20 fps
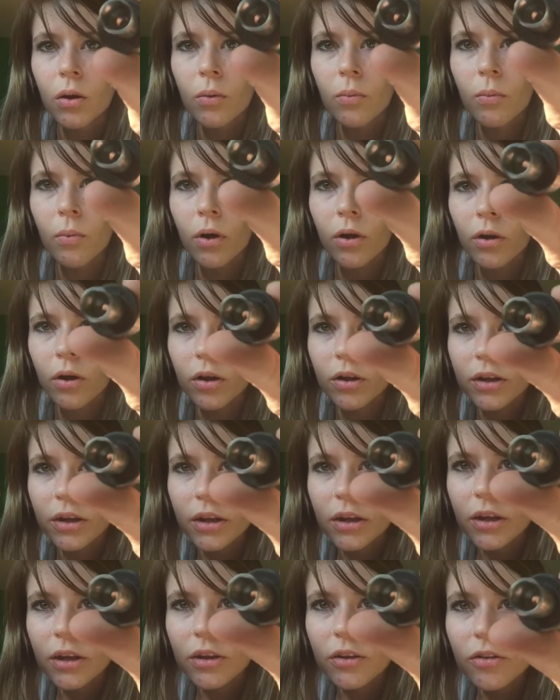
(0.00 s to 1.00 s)
One on
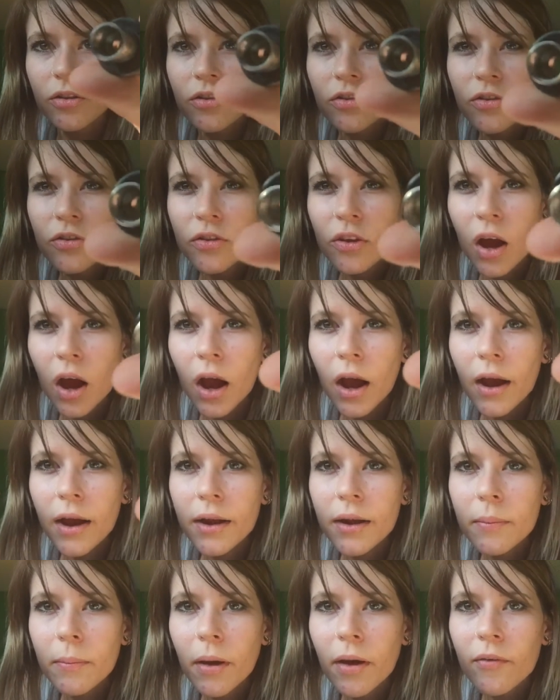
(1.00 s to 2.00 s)
each
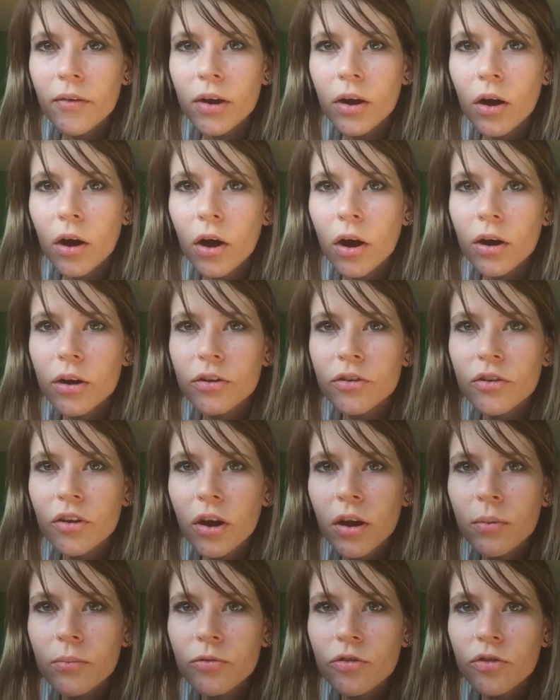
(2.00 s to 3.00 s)
side. I'm having a hard
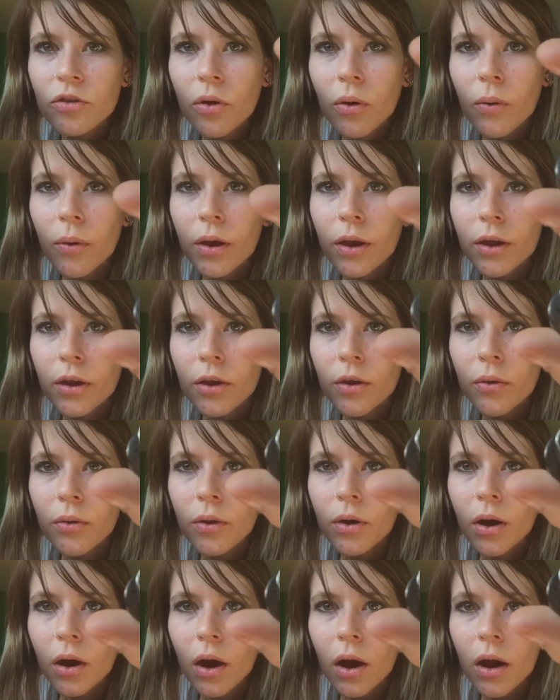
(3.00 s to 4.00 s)
time showing you
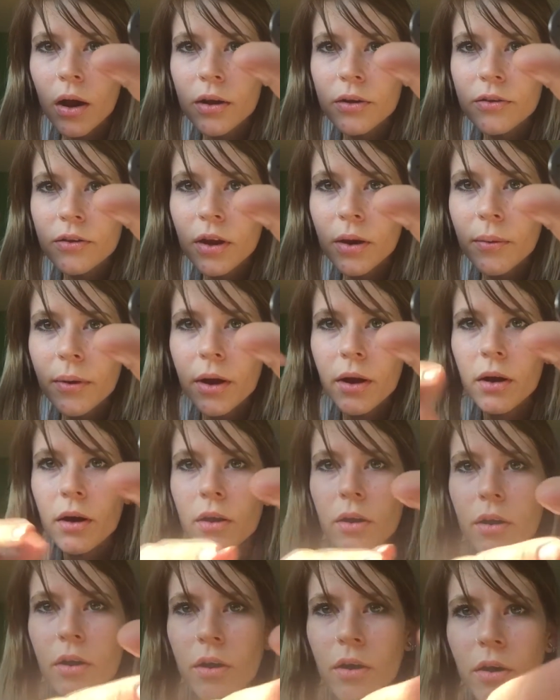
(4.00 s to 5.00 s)
guys. There we
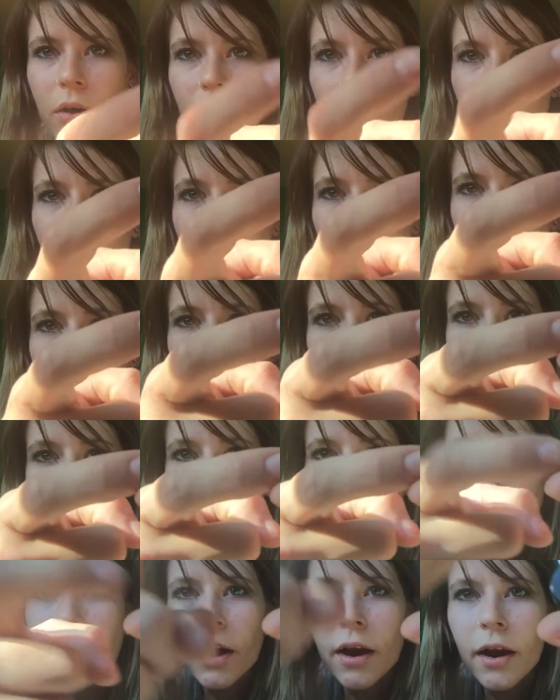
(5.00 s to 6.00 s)
go. One right
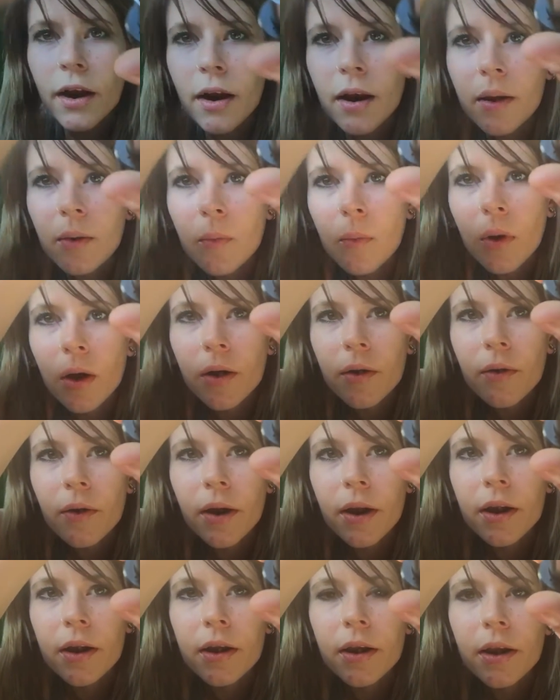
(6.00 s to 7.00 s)
there and one
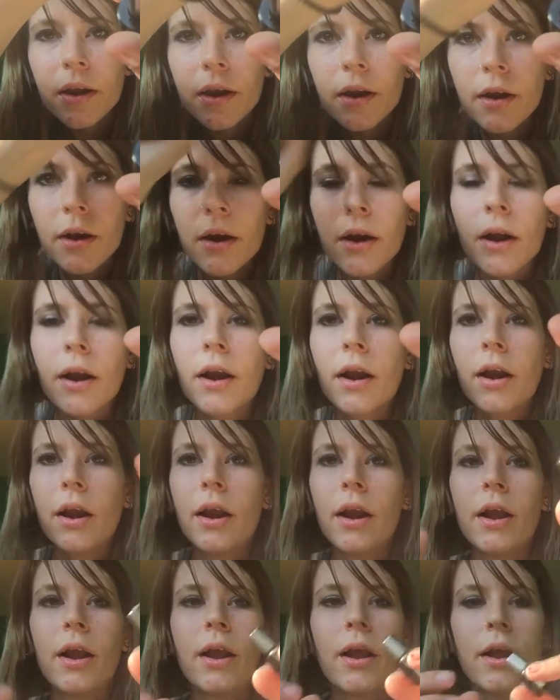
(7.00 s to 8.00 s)
right here.
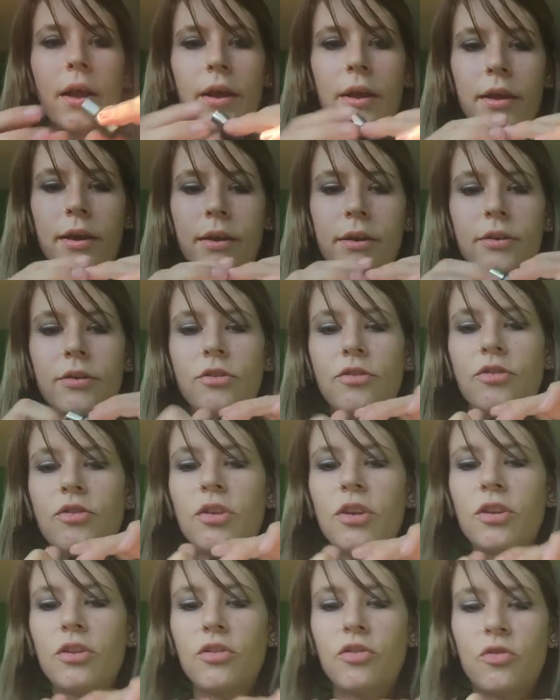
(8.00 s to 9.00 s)
And
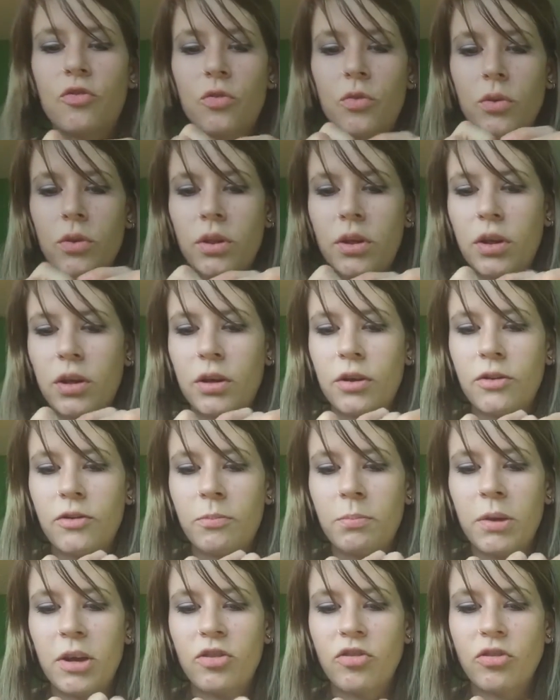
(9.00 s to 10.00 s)
it's for the
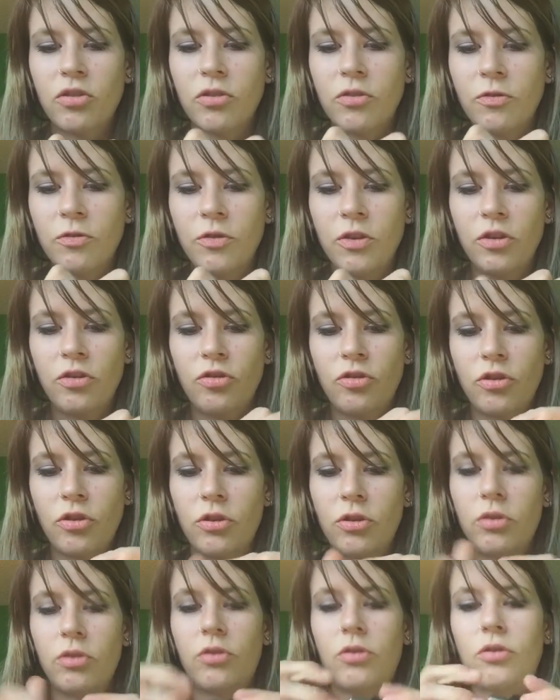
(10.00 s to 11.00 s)
special
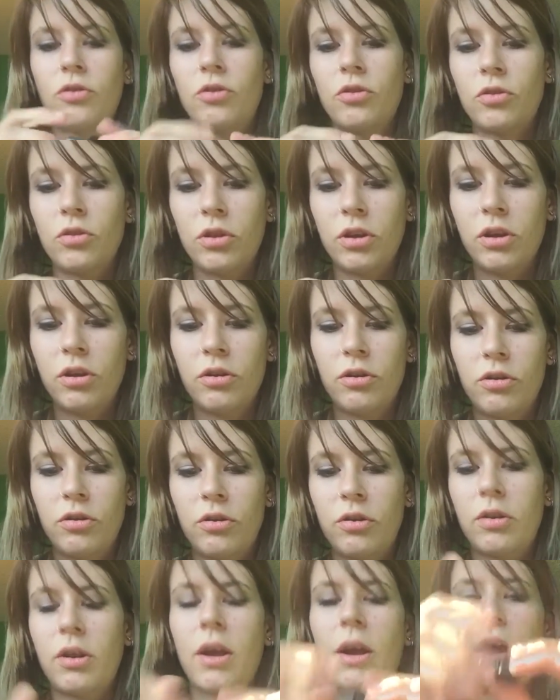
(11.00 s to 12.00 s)
featured Durlin
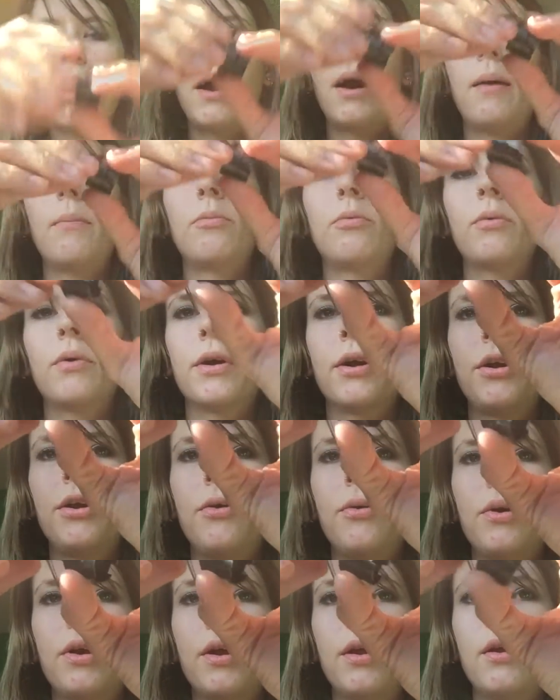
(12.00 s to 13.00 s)
cap where
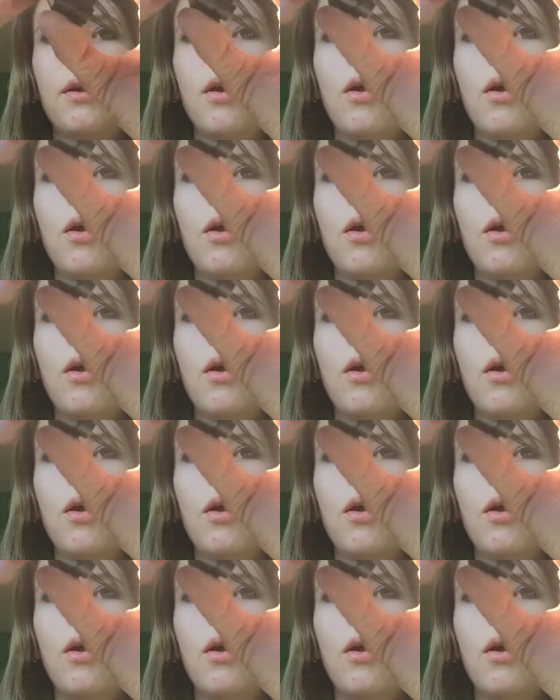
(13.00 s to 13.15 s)
you can